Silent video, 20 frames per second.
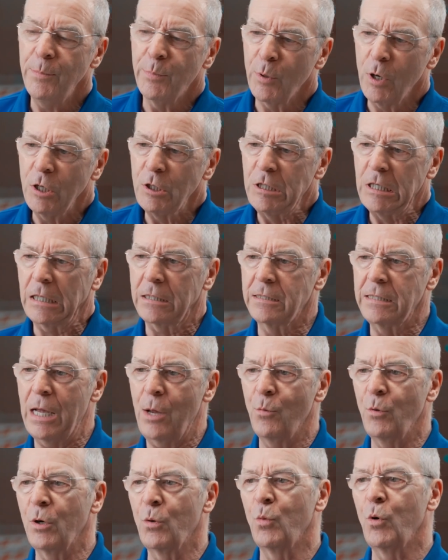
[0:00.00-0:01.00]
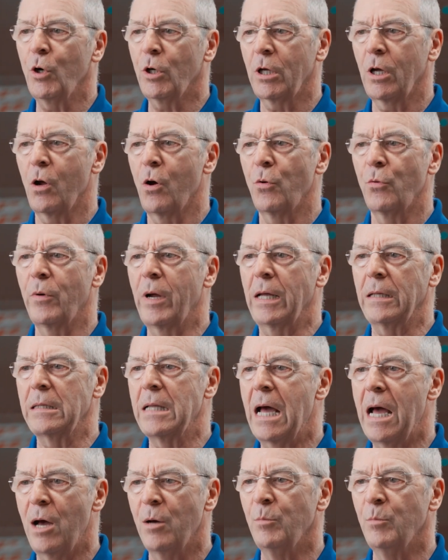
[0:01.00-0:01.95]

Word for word: projects that we're working on right now,